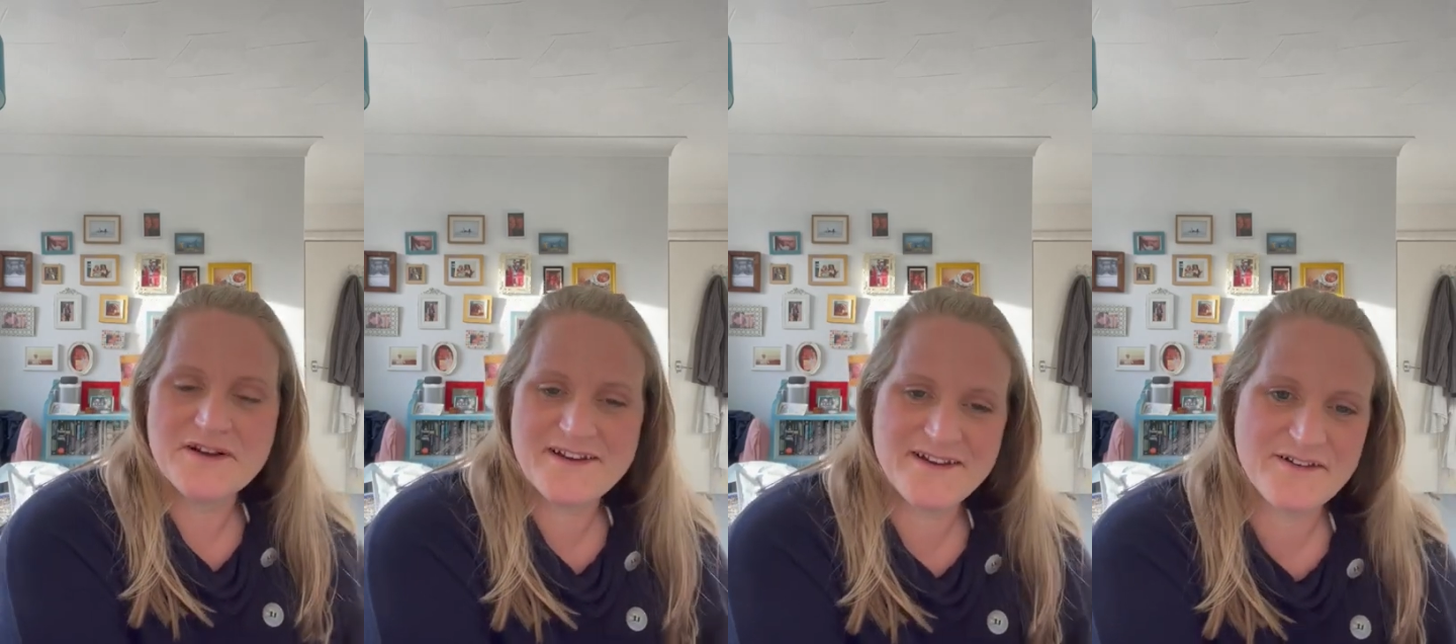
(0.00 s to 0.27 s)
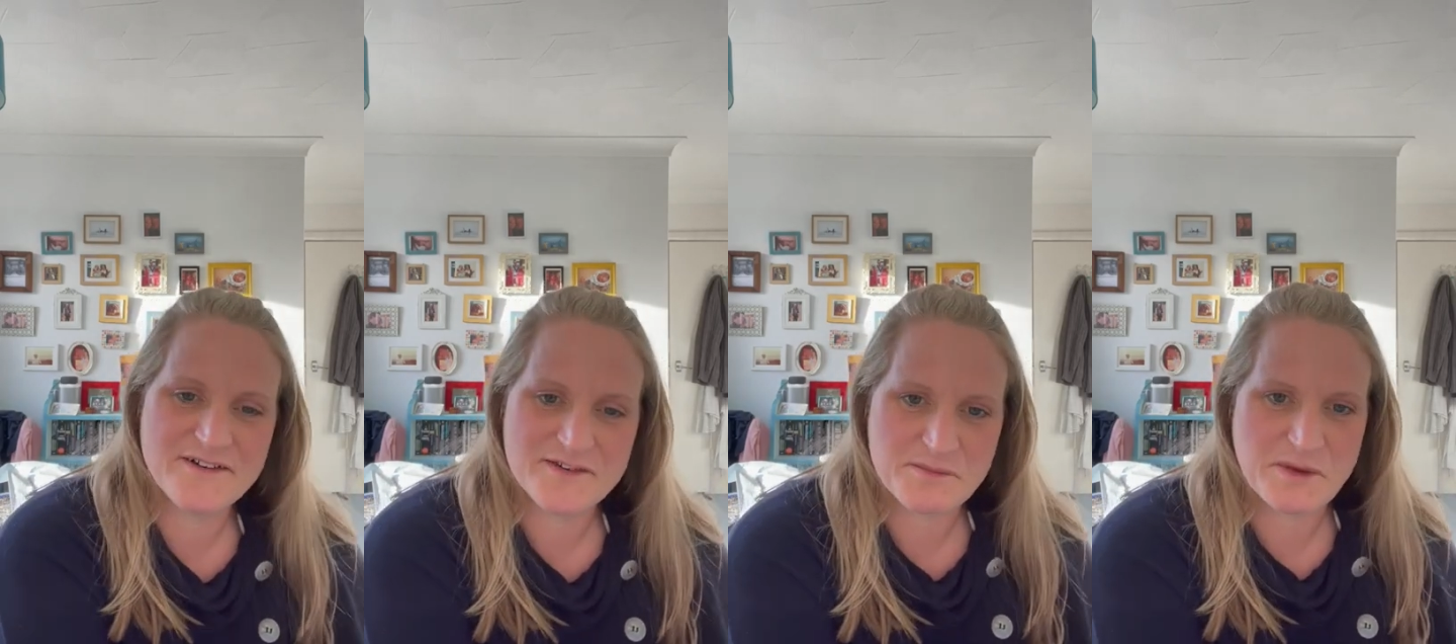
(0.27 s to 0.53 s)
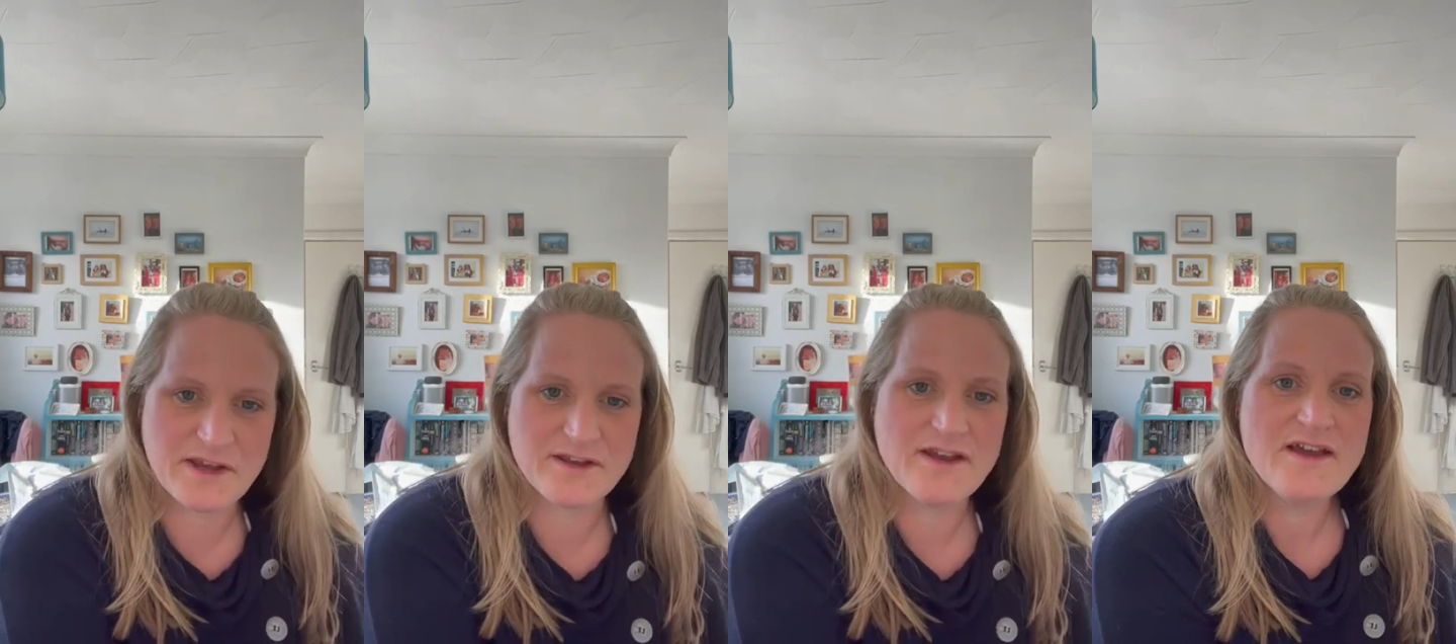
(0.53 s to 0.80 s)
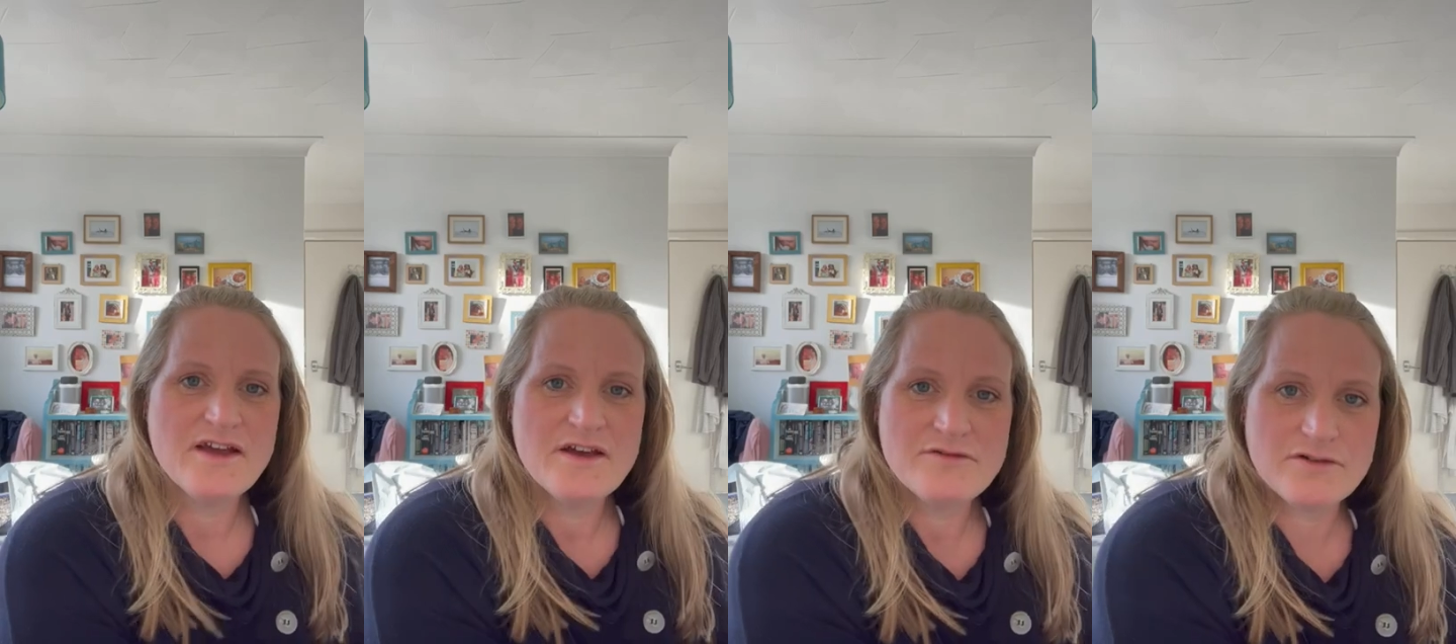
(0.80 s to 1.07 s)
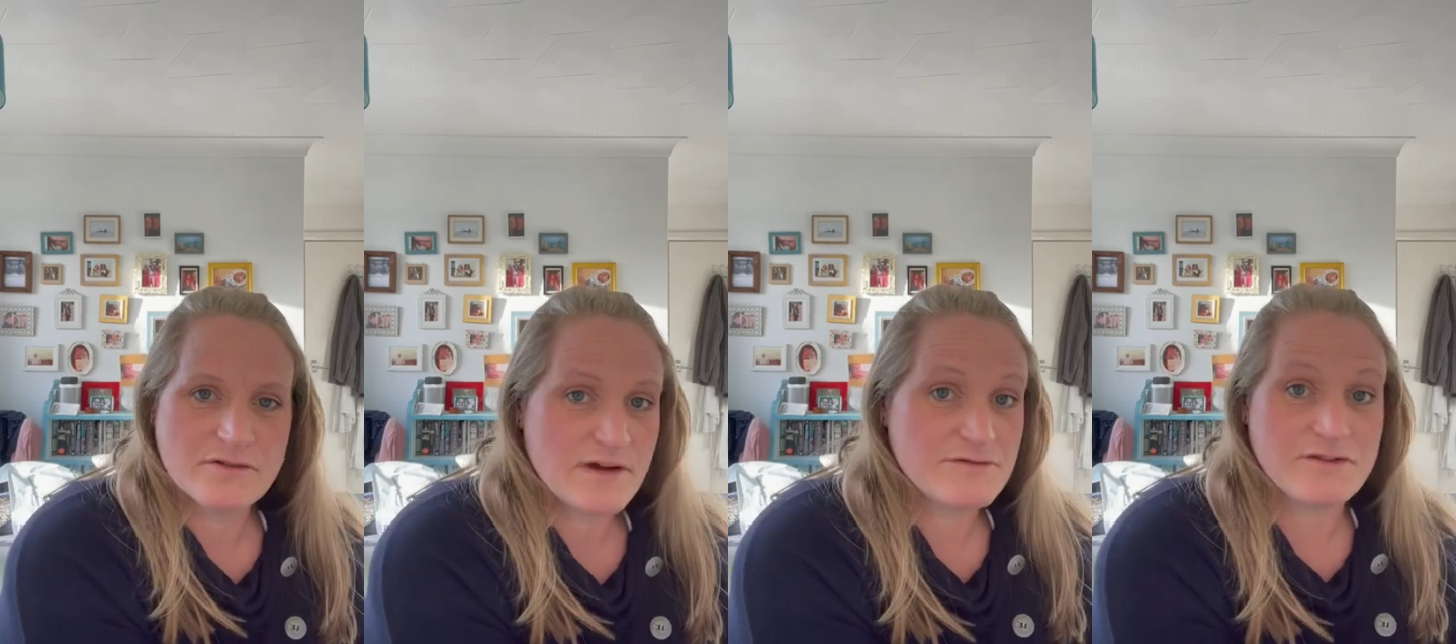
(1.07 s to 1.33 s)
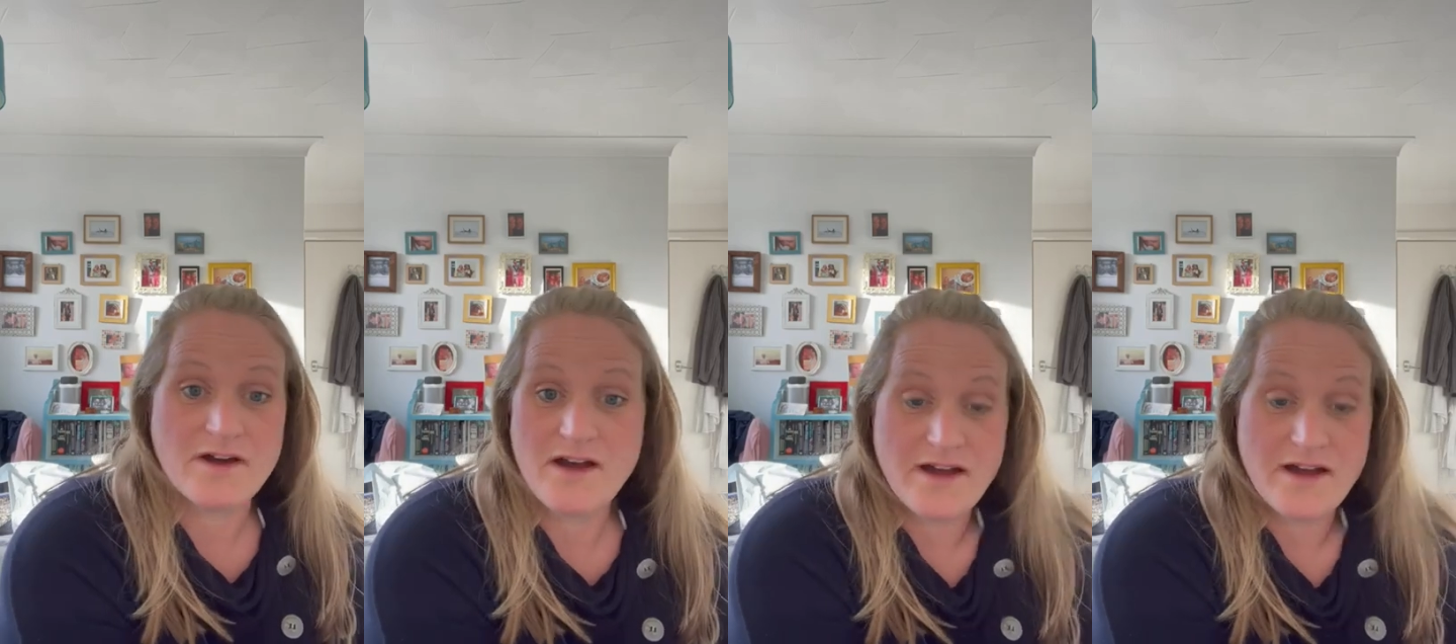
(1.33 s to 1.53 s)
last me forever,